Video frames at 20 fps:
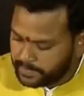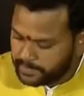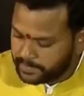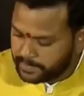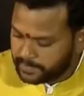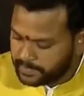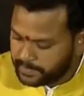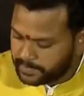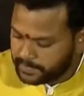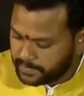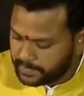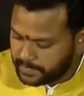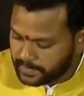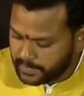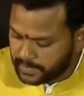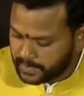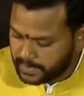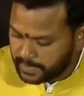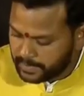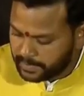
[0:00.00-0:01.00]

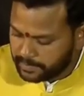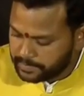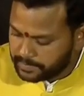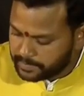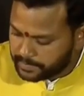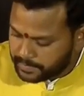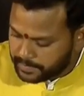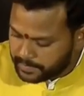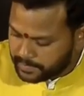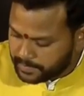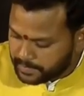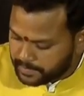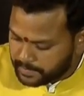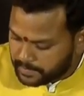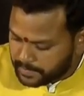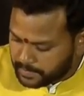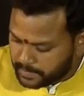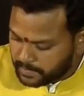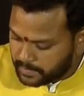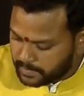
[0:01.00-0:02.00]

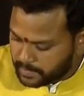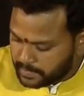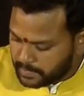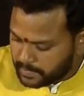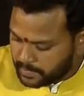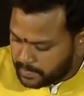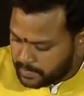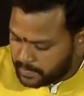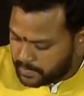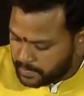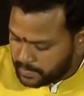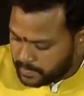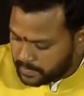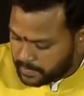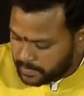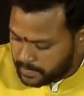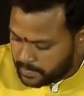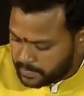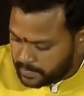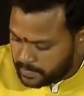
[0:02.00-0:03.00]
No one is speaking in this clip.